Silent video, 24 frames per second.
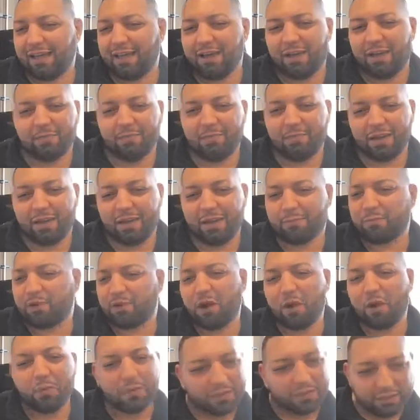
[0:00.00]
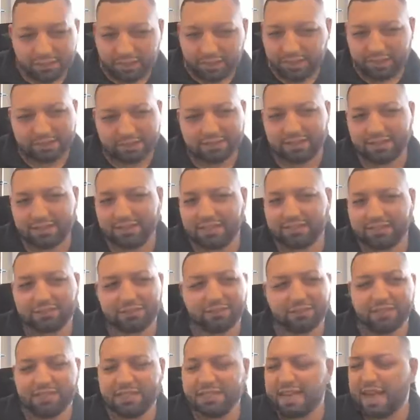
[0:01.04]
I'm going into these
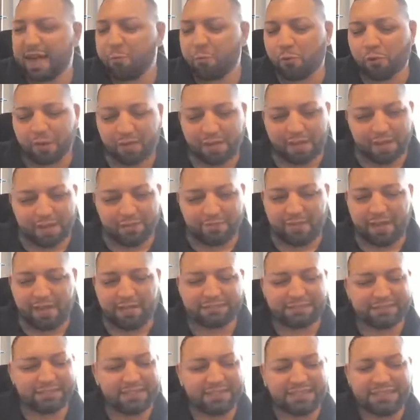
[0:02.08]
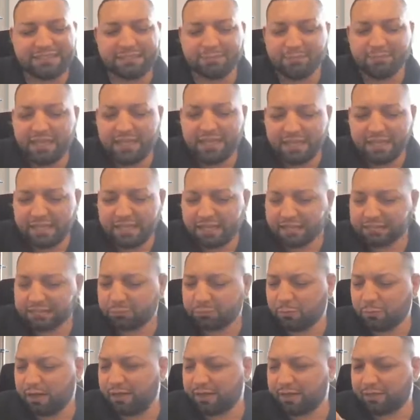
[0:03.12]
networking events and these meetings
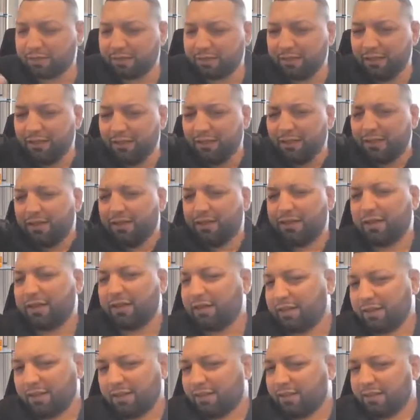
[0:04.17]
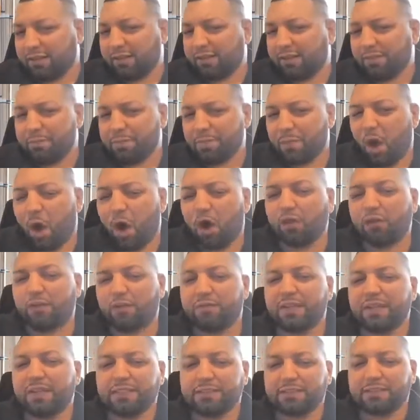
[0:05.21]
with all of
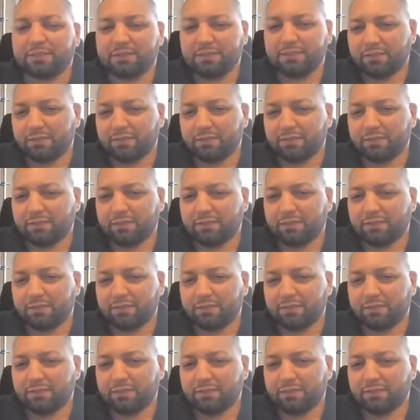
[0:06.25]
these